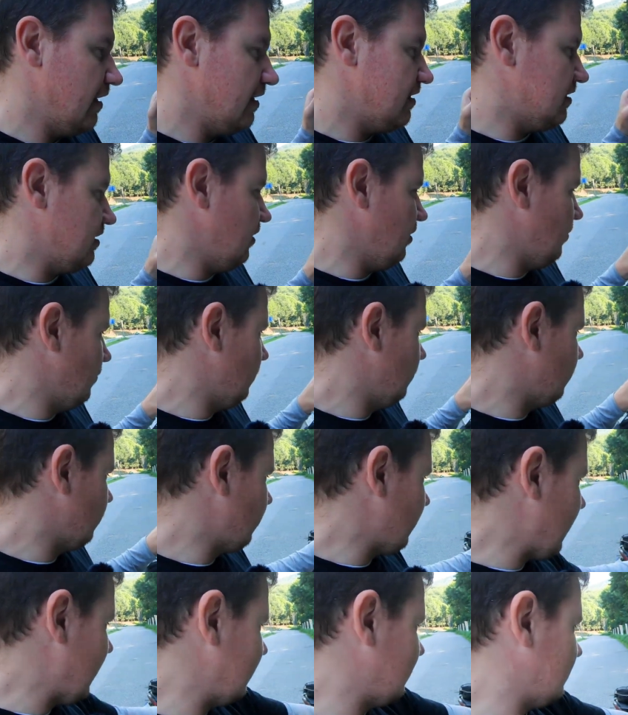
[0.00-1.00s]
So
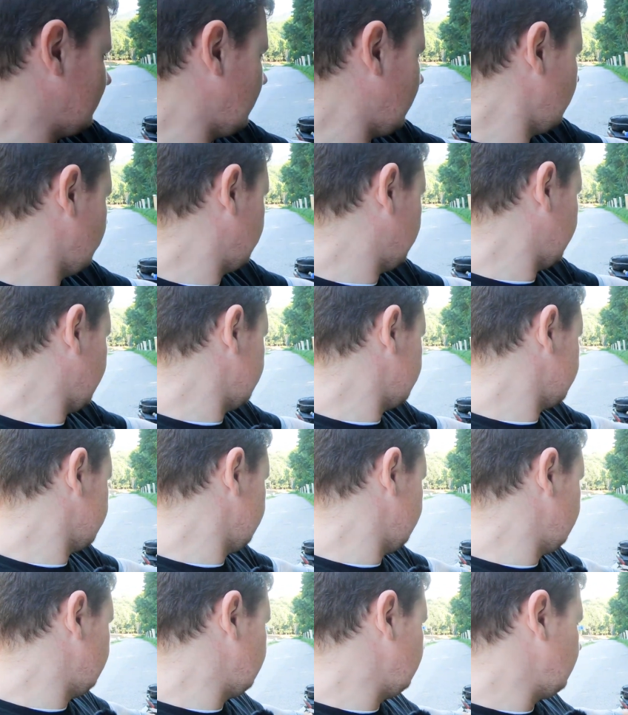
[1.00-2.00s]
right tire
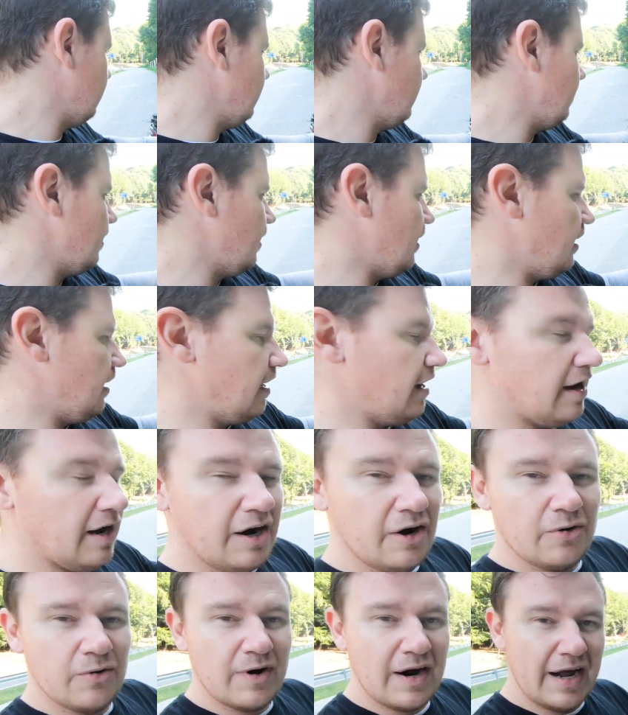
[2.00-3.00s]
pressure,
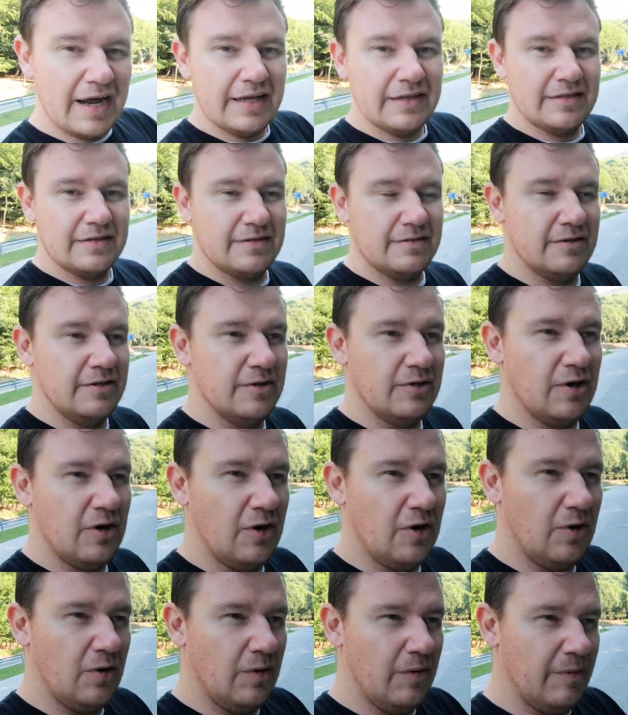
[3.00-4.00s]
right, you
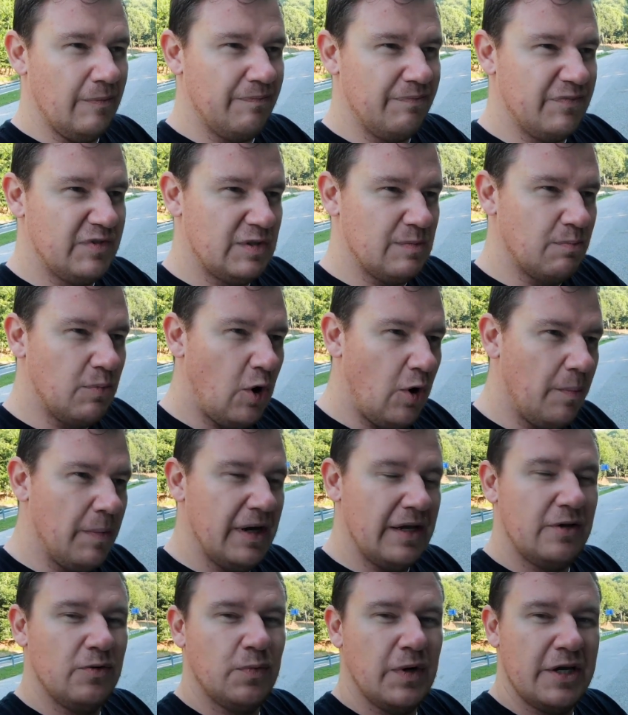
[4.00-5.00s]
know,
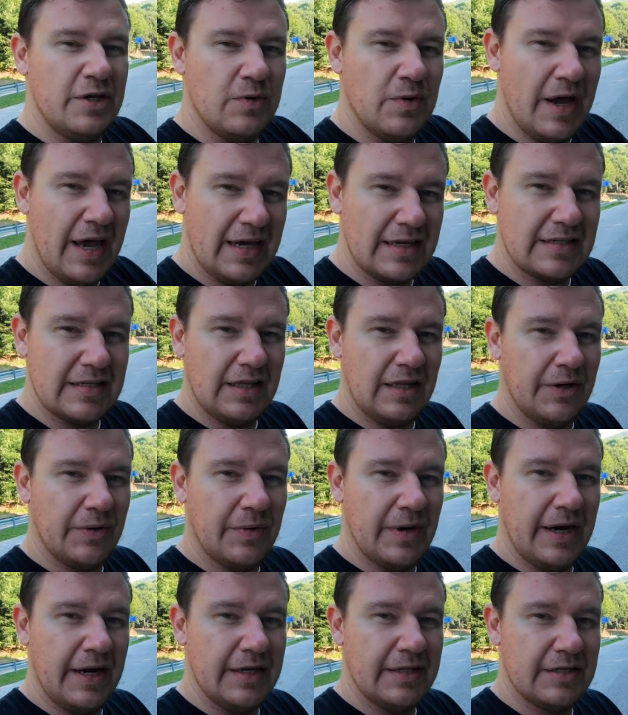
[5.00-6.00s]
moment when you
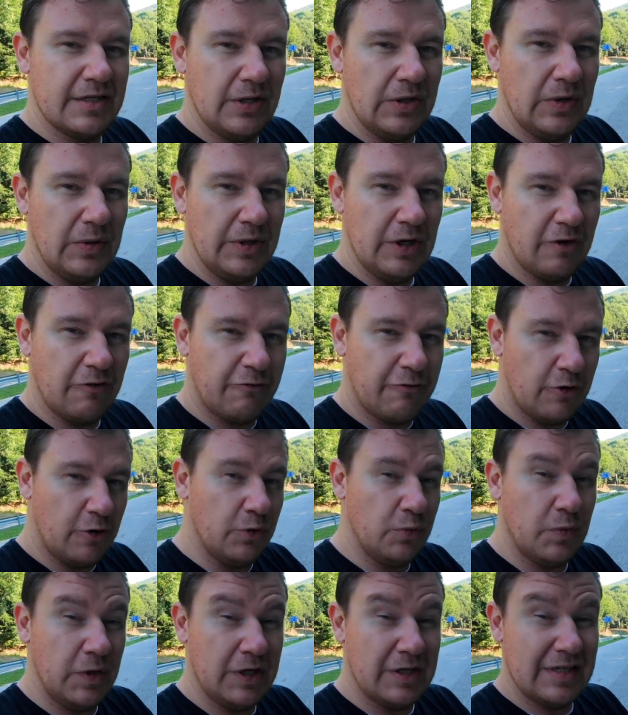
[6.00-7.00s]
accelerate, so your
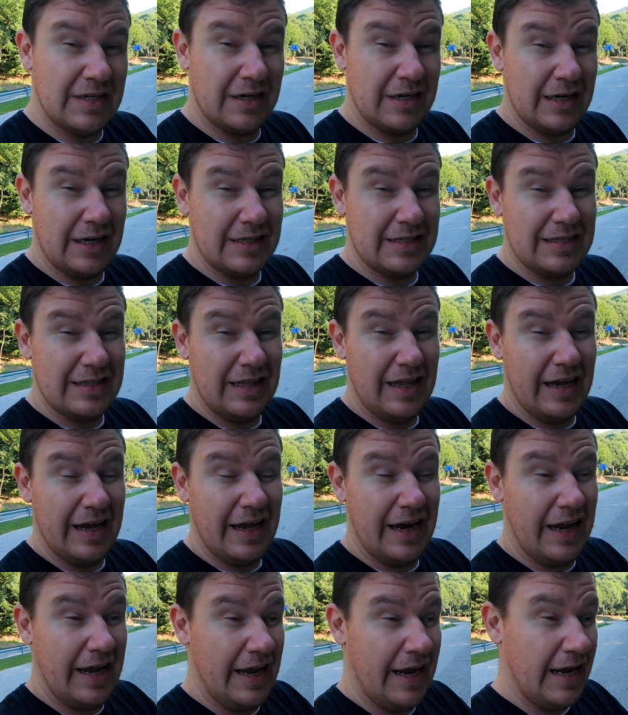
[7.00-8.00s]
front wheels are not
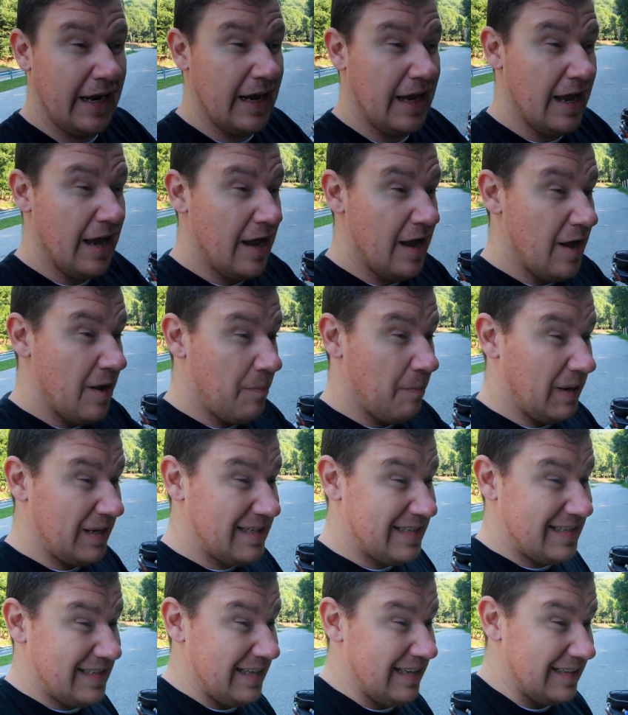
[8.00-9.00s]
sliding.
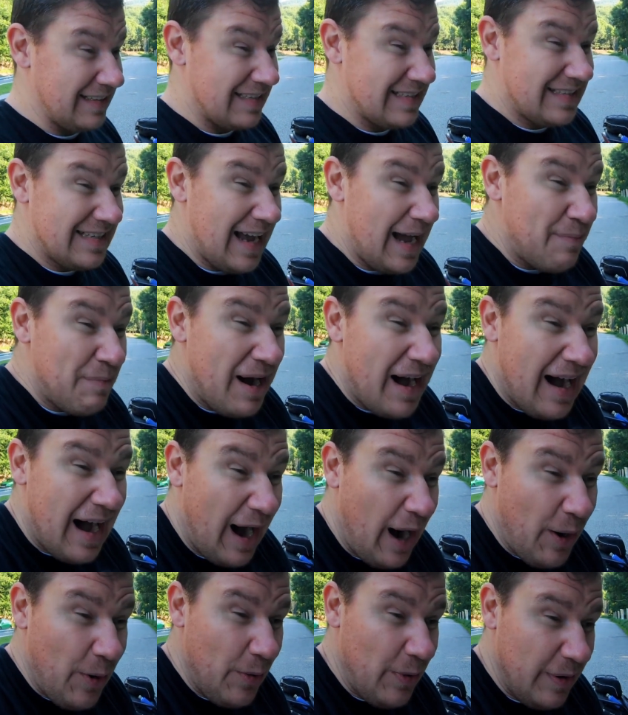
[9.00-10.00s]
But still,
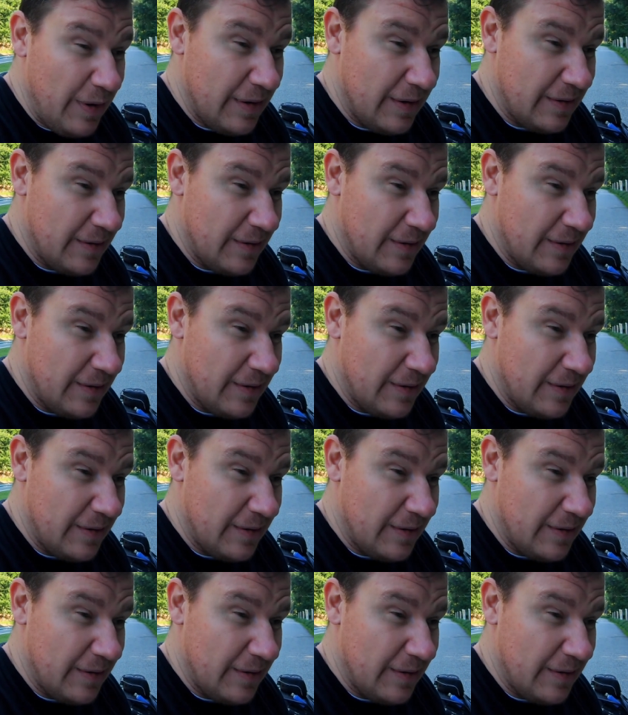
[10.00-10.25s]
somehow,